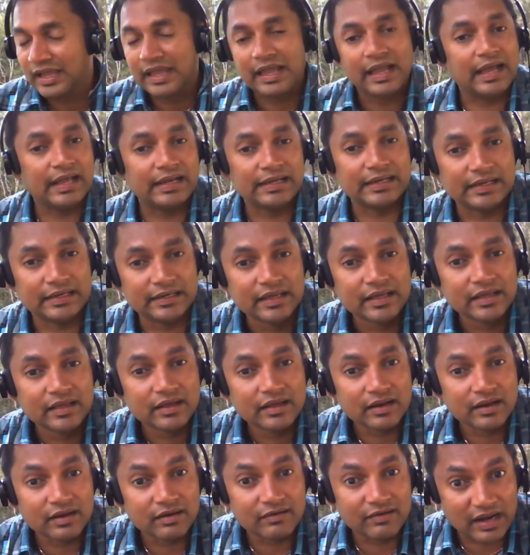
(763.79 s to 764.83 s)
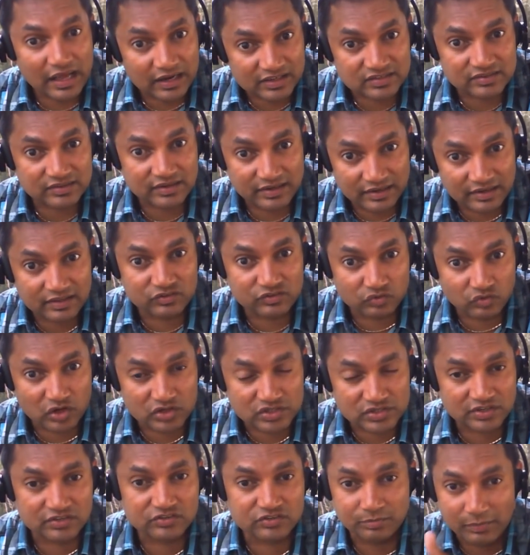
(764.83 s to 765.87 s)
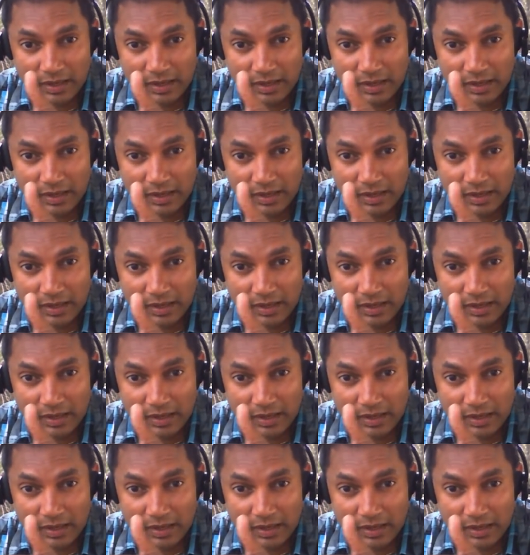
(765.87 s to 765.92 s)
and in luxury wristwatches.